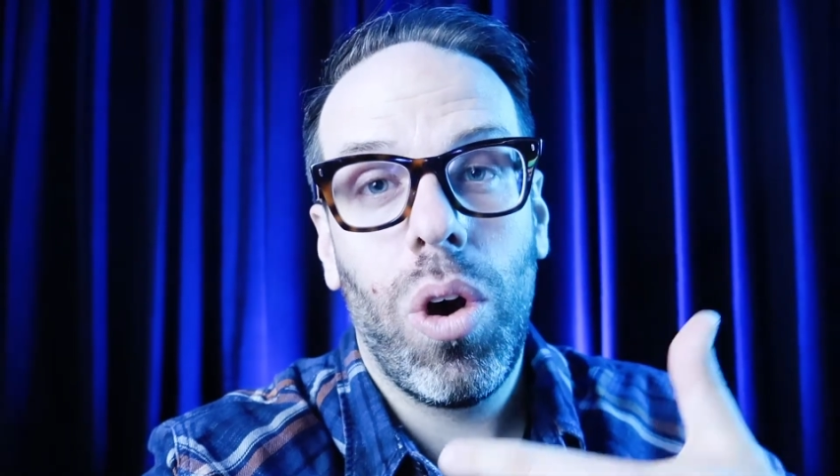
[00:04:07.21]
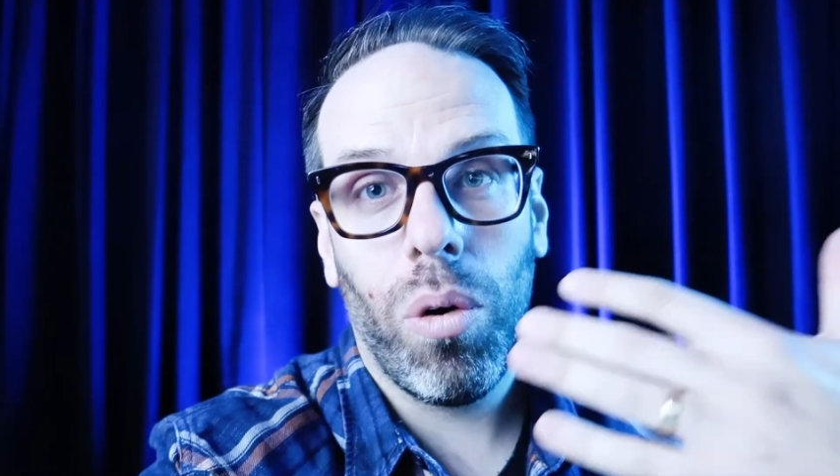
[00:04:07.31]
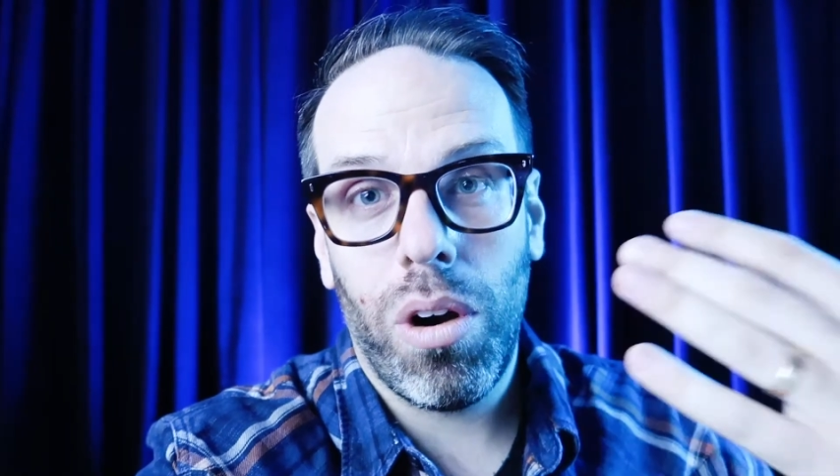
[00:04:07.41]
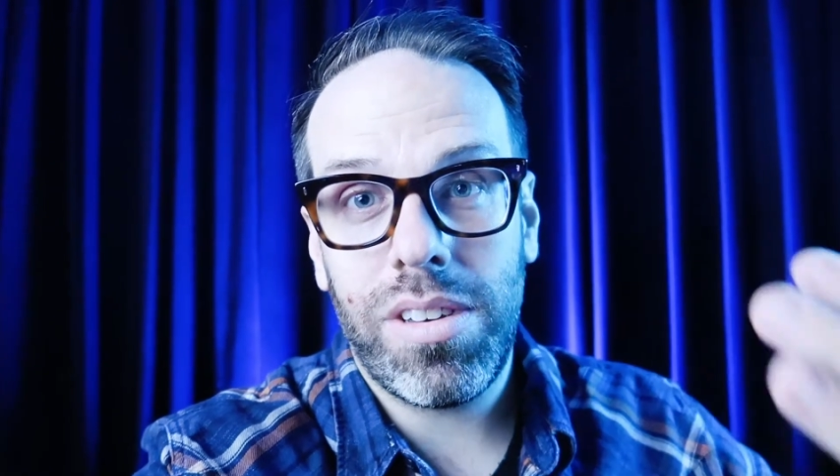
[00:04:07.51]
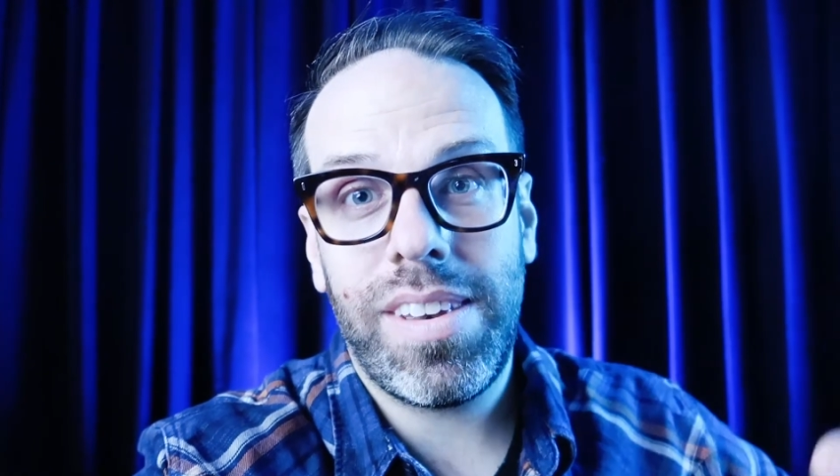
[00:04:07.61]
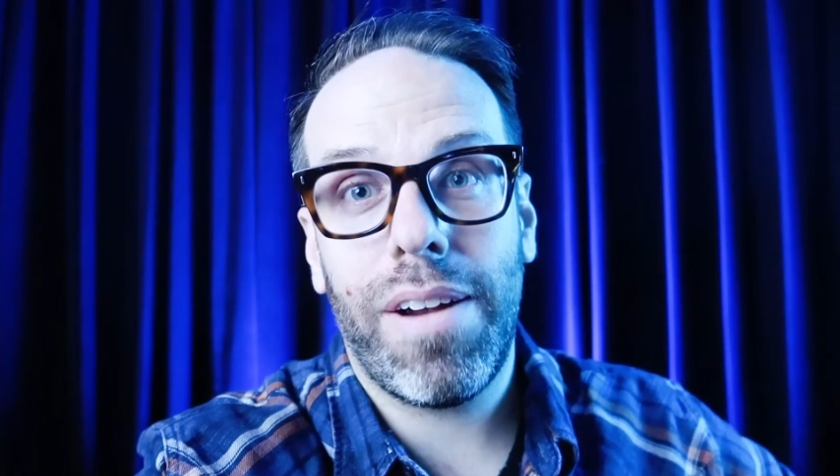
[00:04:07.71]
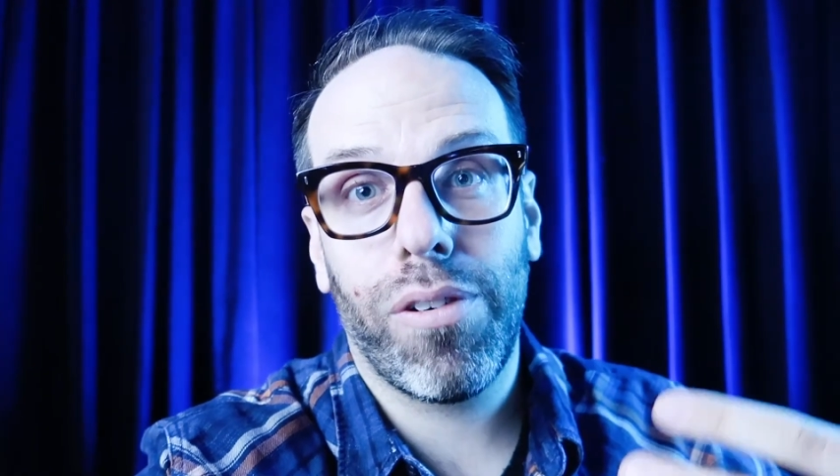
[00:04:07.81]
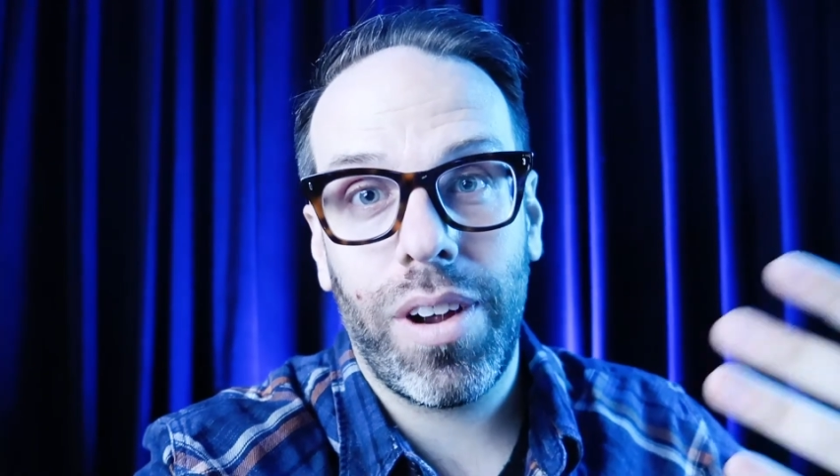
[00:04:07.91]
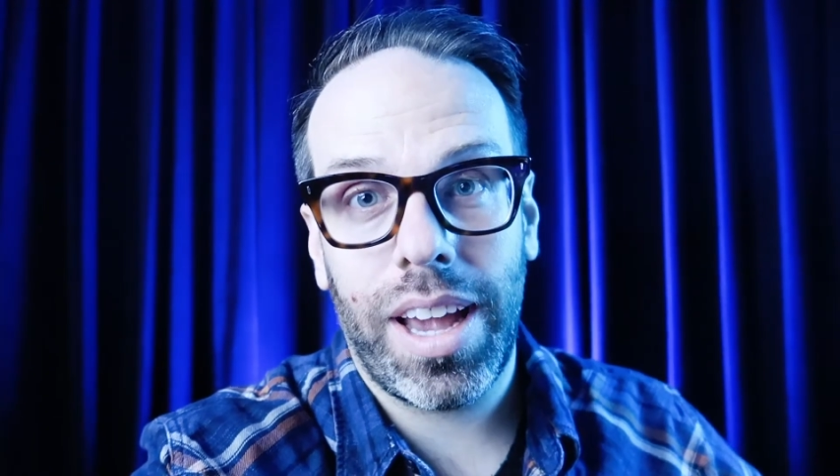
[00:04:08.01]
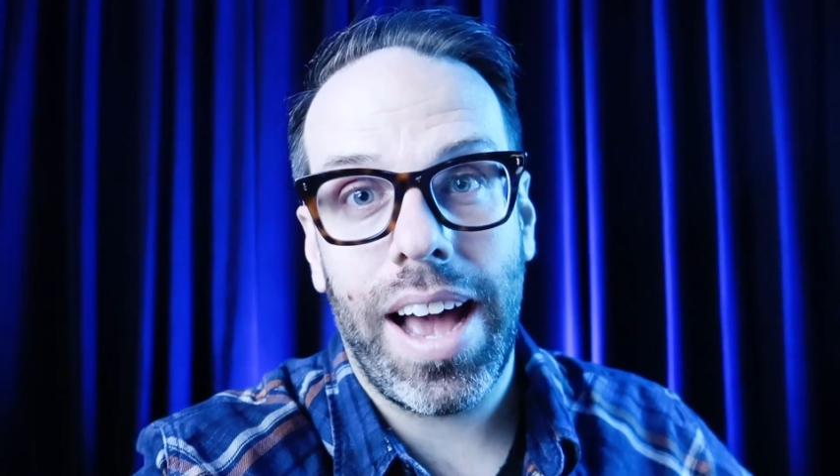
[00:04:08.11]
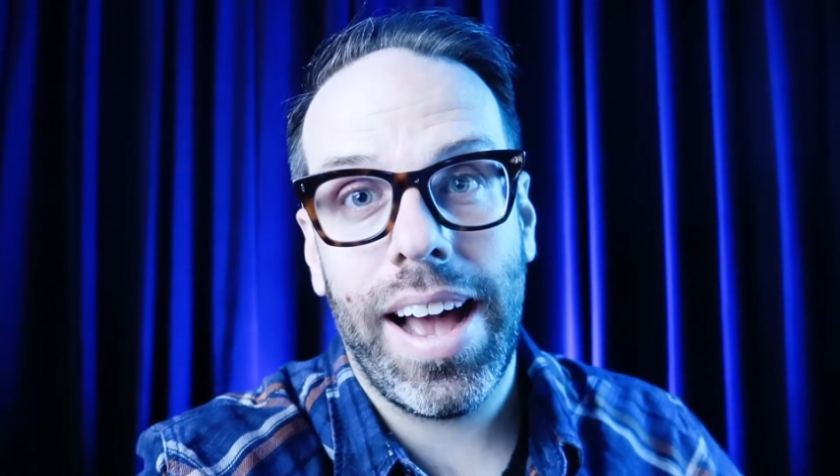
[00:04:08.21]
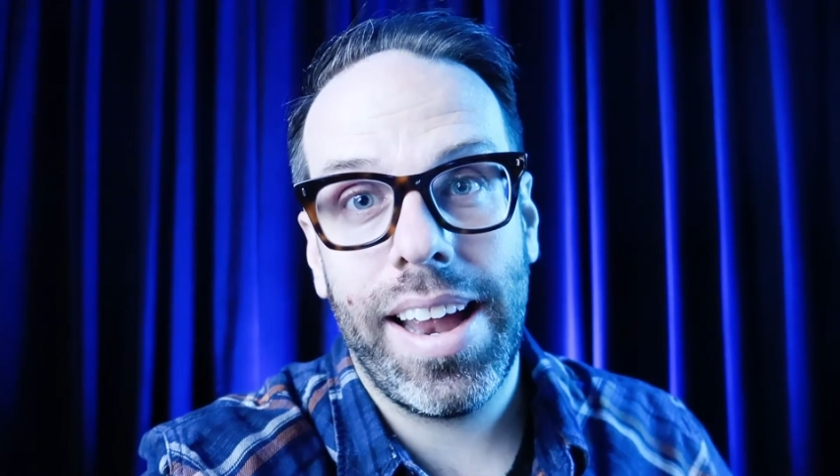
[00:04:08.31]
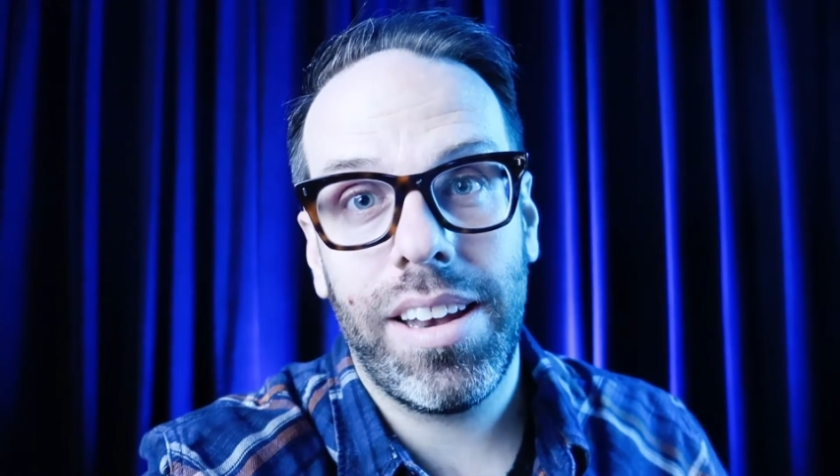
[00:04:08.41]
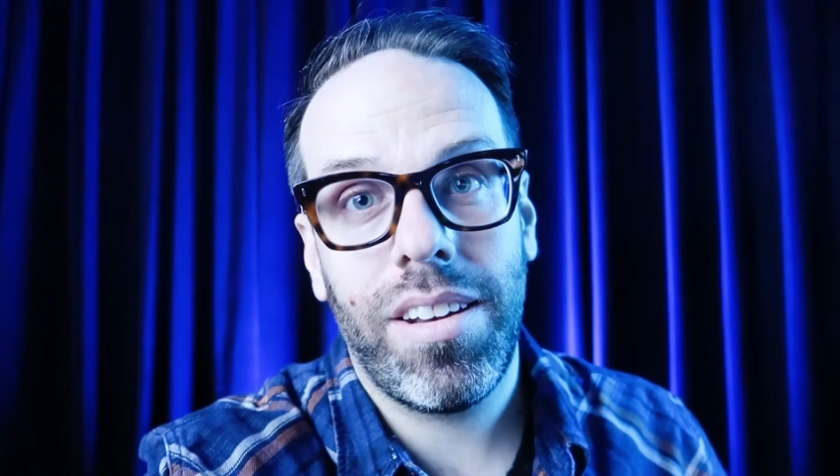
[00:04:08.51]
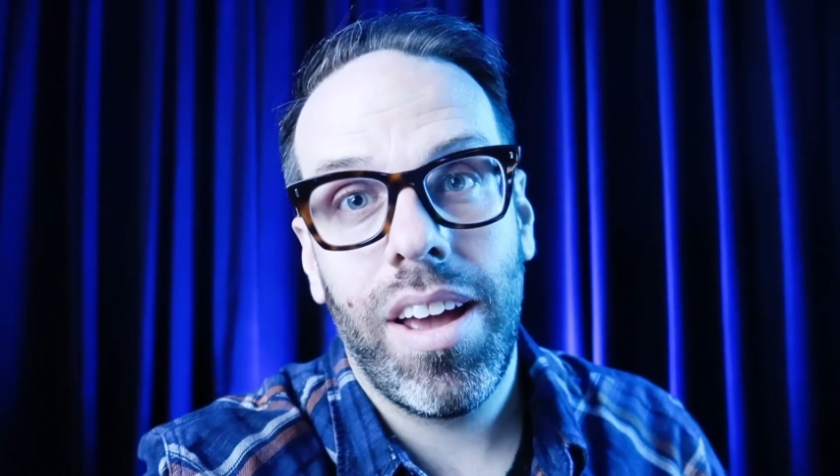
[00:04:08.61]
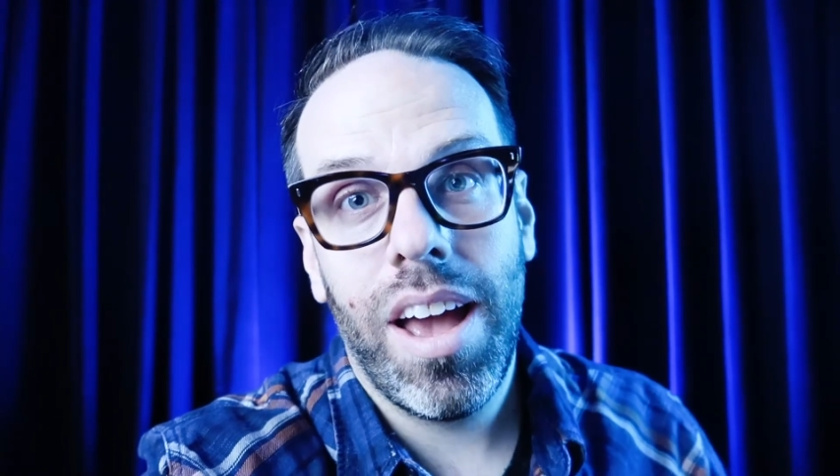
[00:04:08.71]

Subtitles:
or a different kind